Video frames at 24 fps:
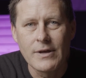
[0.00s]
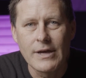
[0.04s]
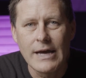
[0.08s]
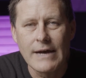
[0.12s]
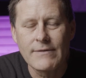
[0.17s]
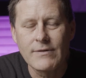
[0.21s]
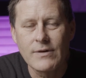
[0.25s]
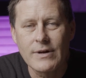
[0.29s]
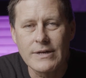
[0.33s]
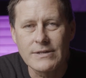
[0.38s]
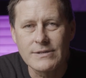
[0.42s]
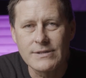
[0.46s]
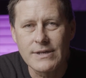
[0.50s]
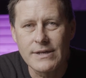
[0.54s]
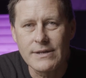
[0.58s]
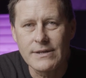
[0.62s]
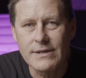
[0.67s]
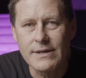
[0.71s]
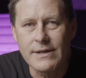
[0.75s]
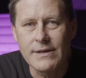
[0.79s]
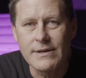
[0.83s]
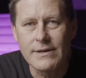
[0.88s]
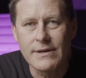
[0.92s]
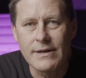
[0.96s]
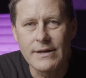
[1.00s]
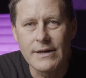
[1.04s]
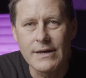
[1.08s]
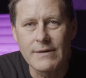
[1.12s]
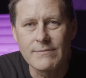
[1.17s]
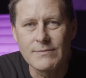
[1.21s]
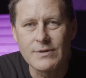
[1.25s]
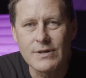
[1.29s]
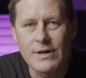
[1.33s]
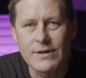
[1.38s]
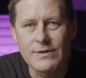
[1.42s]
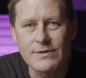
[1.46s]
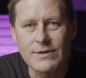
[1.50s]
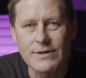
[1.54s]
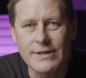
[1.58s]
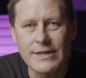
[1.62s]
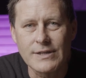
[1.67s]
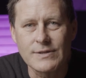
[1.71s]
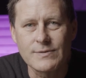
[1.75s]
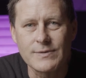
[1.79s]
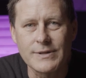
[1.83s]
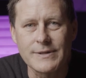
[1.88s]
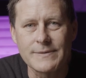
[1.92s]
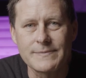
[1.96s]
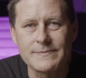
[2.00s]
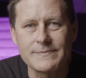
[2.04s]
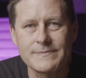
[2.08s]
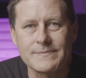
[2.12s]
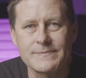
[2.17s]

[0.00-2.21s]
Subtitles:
Have a great Sunday. Talk to you next week.